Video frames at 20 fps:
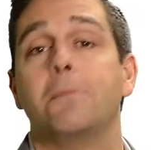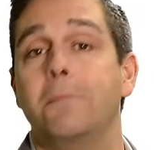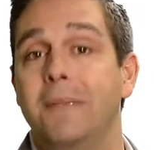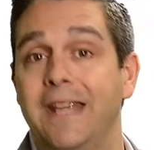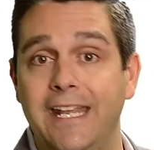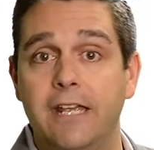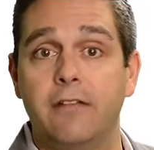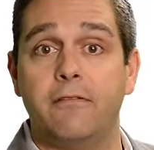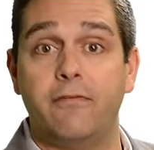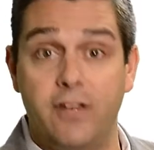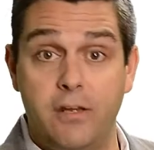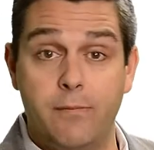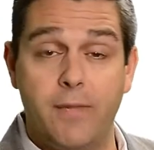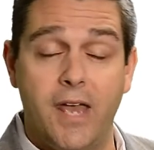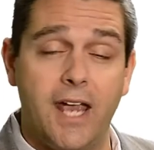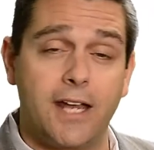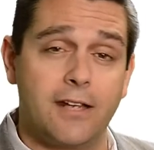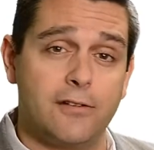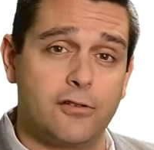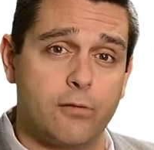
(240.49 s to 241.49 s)
immediate
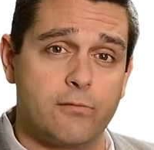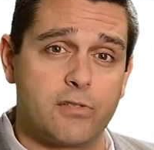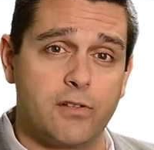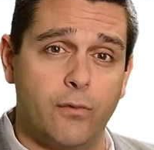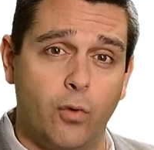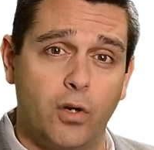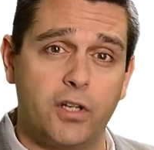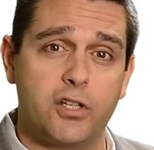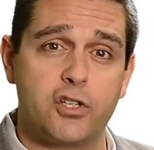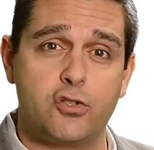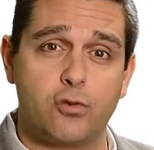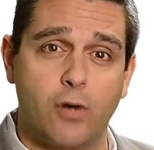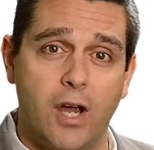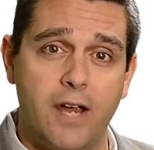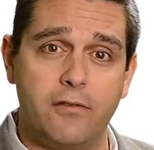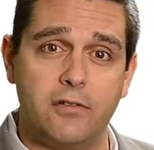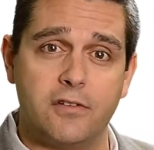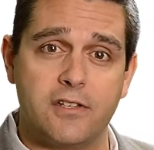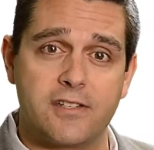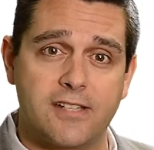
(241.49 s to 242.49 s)
feedback in terms of what is
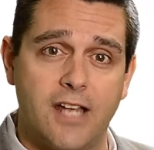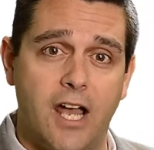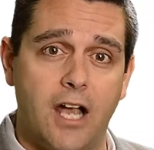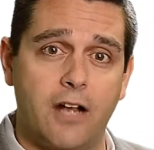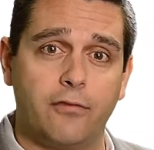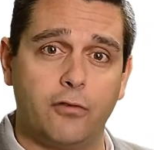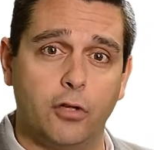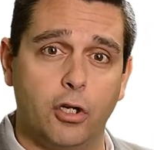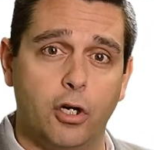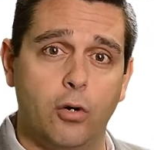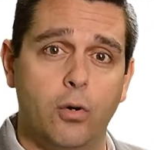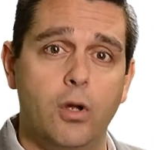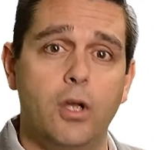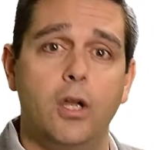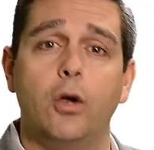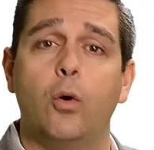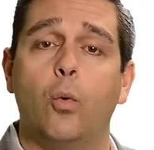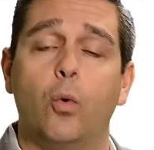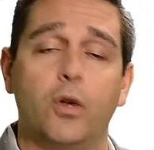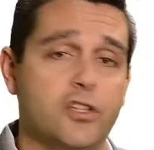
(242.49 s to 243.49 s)
driving the stock flow,
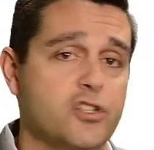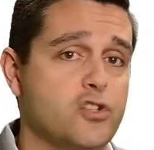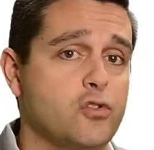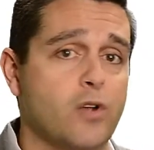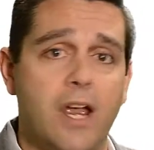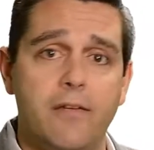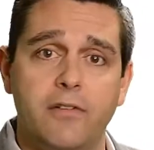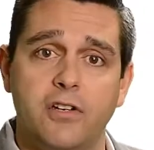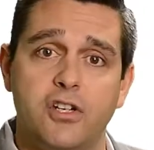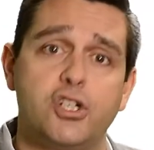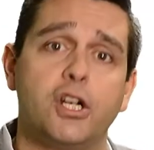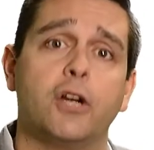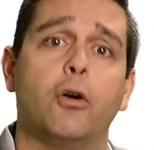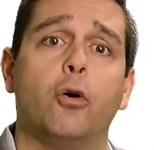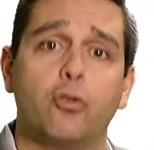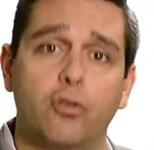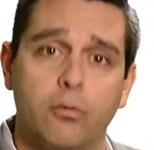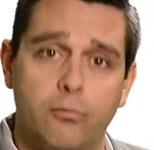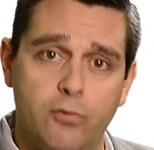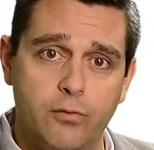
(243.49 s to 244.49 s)
what is driving
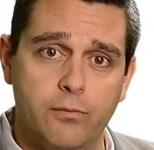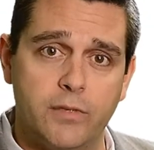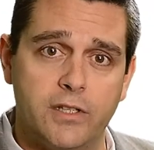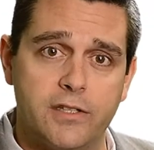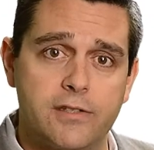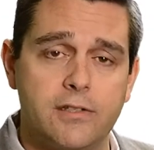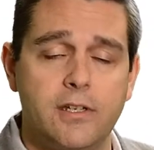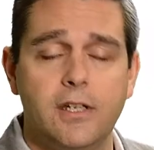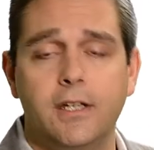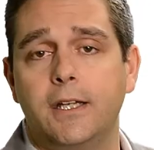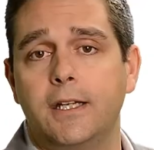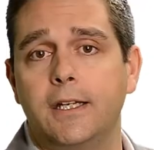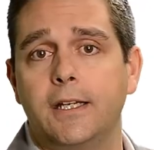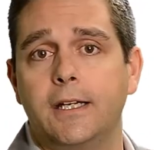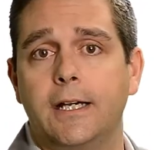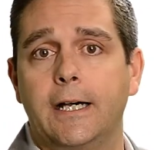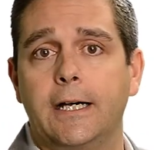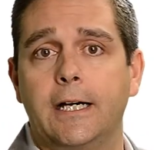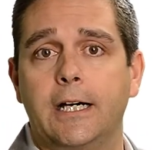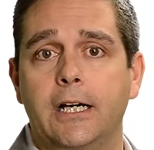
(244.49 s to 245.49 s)
shareholder movements.
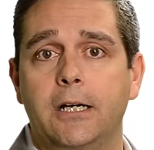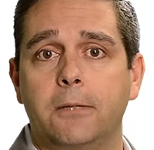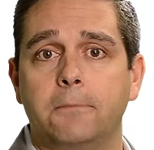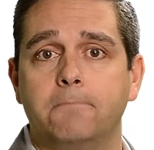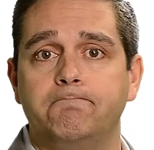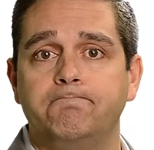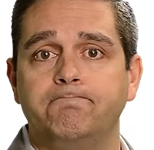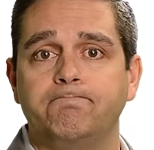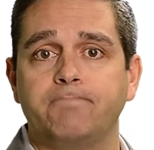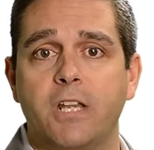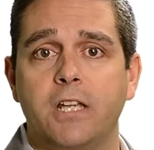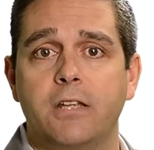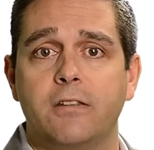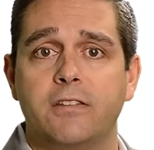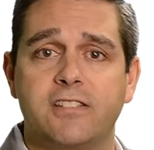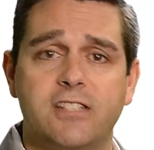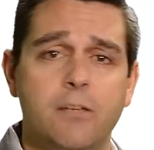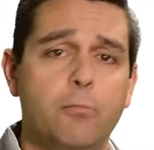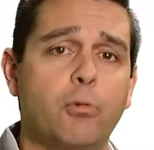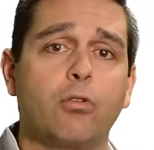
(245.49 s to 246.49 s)

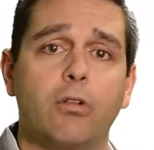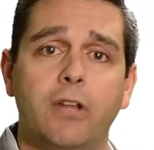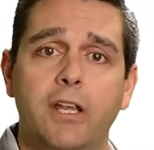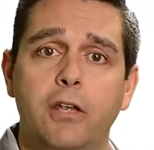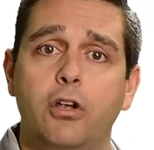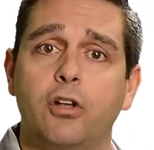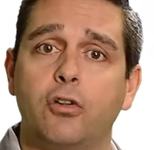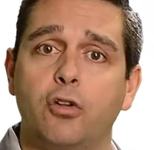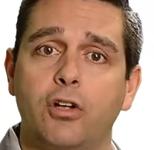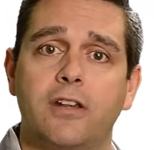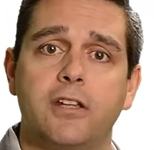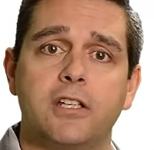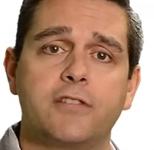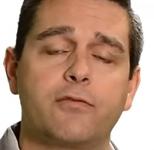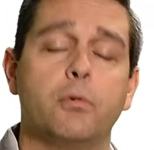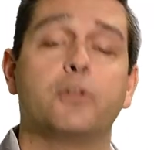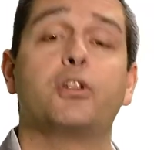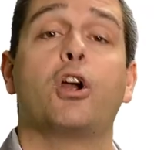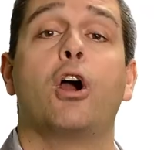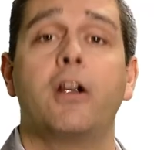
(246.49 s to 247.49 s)
Similarly, you can look at this
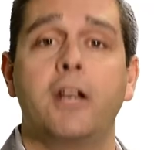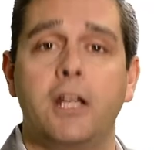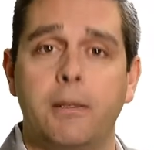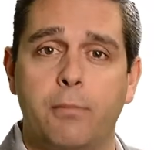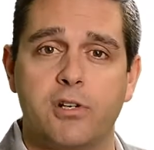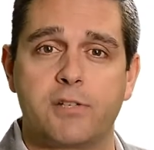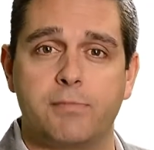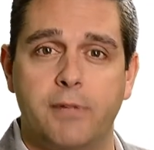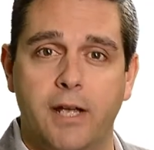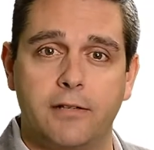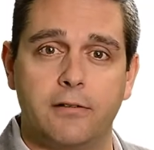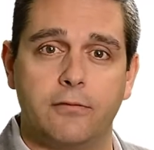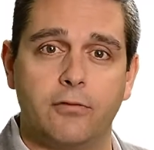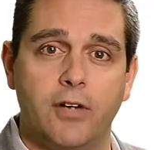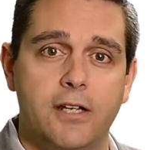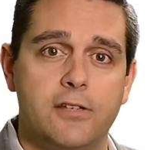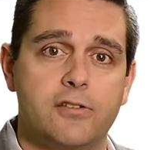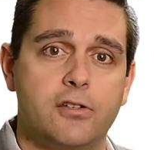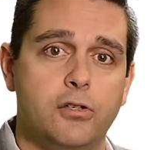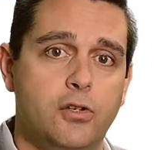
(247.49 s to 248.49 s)
from a targeting perspective,
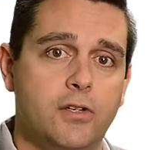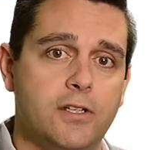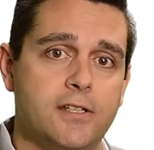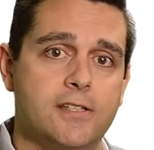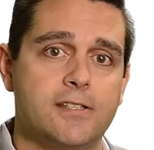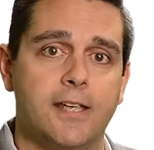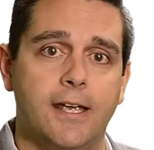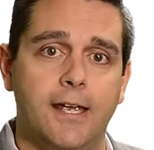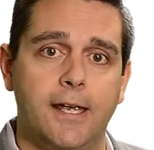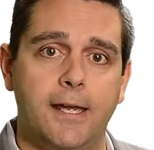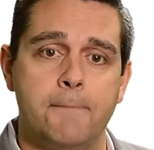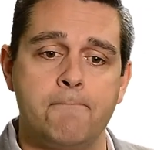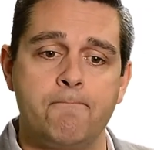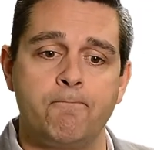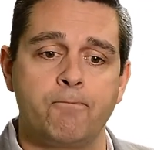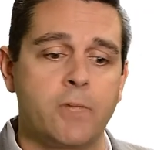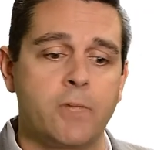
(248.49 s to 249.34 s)
right? So you could say,